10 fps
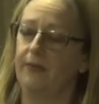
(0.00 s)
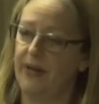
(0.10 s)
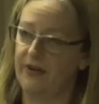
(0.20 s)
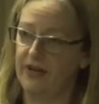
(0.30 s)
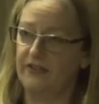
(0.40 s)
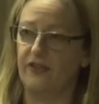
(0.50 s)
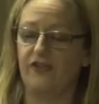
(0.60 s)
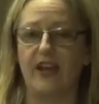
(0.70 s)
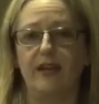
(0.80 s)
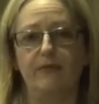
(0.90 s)
periods are
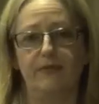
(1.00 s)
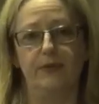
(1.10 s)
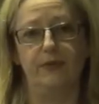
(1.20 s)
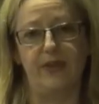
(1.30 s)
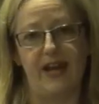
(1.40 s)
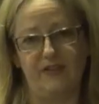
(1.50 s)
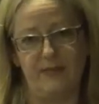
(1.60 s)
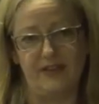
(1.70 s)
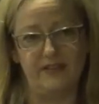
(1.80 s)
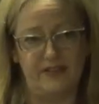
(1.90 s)
shameful, they have to be
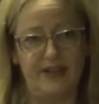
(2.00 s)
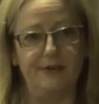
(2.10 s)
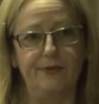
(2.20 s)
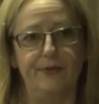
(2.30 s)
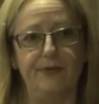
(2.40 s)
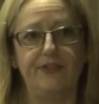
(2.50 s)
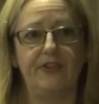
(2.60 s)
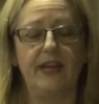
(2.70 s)
concealed,